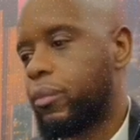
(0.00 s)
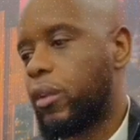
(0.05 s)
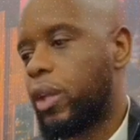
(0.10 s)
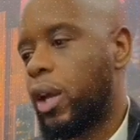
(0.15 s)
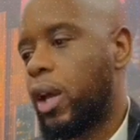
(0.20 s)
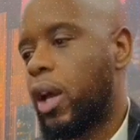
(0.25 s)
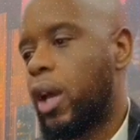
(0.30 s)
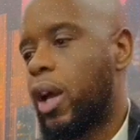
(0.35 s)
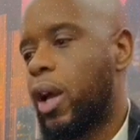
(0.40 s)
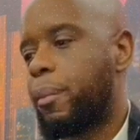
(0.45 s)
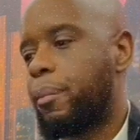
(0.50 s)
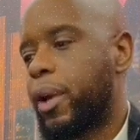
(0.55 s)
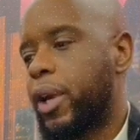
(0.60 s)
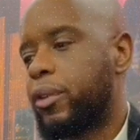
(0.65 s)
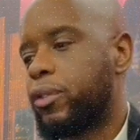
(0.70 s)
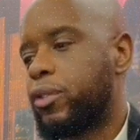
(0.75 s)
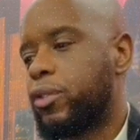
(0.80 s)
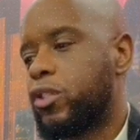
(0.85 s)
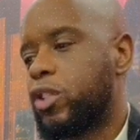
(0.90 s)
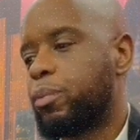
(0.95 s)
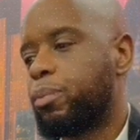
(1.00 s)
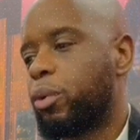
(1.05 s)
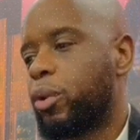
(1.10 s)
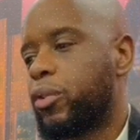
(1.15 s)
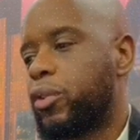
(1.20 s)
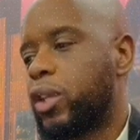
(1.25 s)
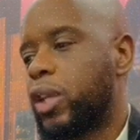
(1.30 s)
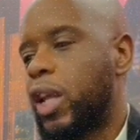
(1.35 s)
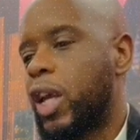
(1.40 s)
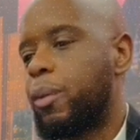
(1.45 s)
and to
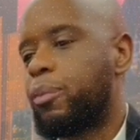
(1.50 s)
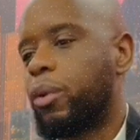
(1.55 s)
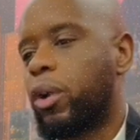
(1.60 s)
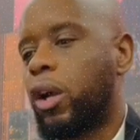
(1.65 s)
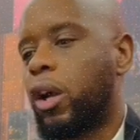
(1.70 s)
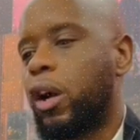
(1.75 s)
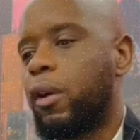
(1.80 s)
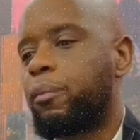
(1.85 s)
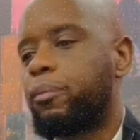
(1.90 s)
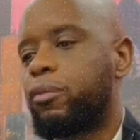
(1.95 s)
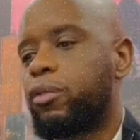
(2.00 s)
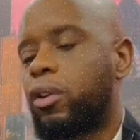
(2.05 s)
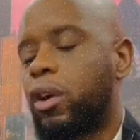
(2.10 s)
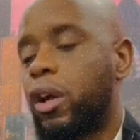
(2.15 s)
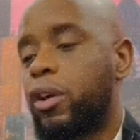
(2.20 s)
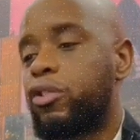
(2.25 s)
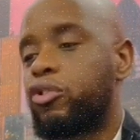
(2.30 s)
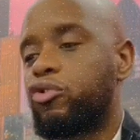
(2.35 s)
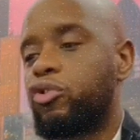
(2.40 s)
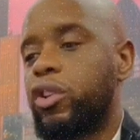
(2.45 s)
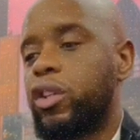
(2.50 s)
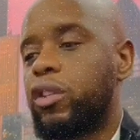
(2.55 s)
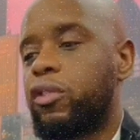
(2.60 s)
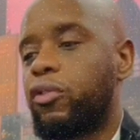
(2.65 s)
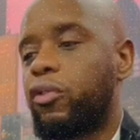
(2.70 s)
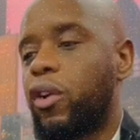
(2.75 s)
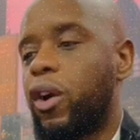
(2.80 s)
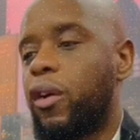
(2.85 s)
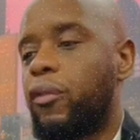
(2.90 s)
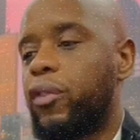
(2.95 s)
support the neighbouring countries
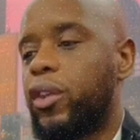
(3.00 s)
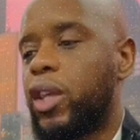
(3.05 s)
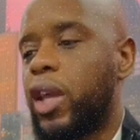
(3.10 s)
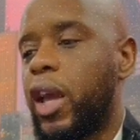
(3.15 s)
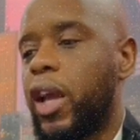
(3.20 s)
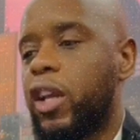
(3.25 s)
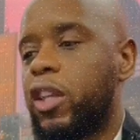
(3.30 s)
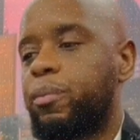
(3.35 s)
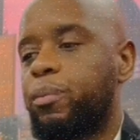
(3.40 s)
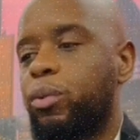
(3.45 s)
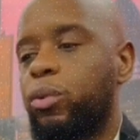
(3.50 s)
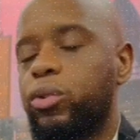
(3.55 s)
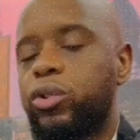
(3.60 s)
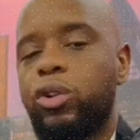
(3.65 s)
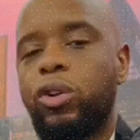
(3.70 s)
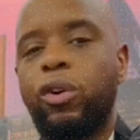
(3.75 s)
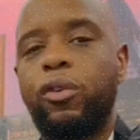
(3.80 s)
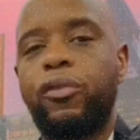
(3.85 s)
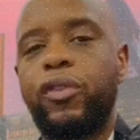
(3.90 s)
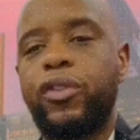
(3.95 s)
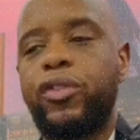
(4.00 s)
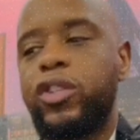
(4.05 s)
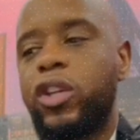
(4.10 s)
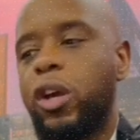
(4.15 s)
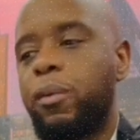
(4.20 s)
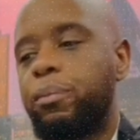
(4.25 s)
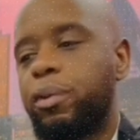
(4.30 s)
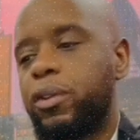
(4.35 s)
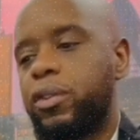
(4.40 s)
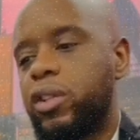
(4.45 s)
throughout the export of
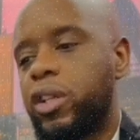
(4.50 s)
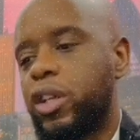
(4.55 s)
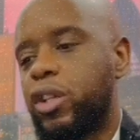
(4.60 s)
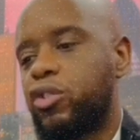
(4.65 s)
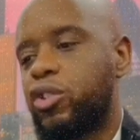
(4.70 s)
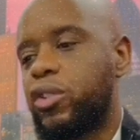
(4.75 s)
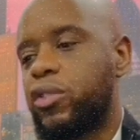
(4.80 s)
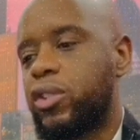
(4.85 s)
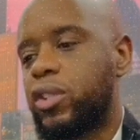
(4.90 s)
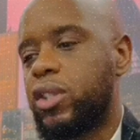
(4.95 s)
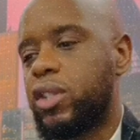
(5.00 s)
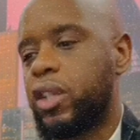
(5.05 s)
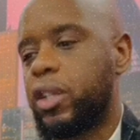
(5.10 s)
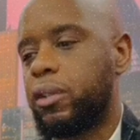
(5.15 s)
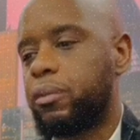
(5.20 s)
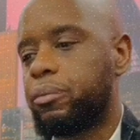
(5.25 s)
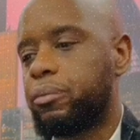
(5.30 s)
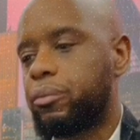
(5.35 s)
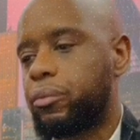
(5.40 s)
surplus electricity.